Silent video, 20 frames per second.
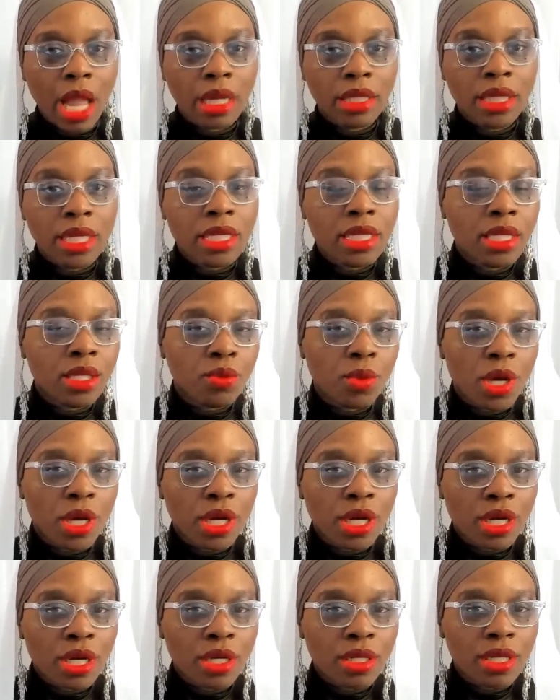This is what
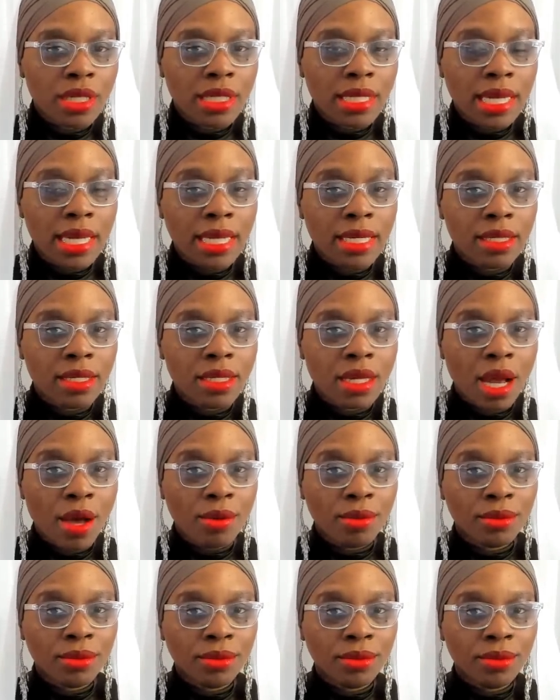girls is getting
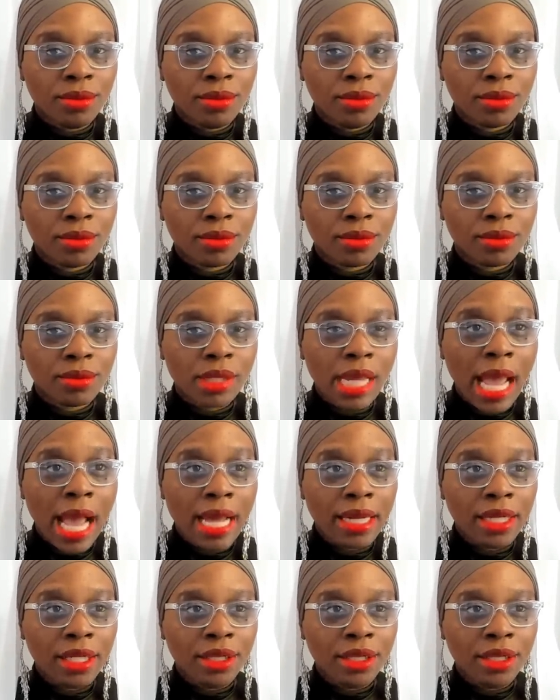taught how to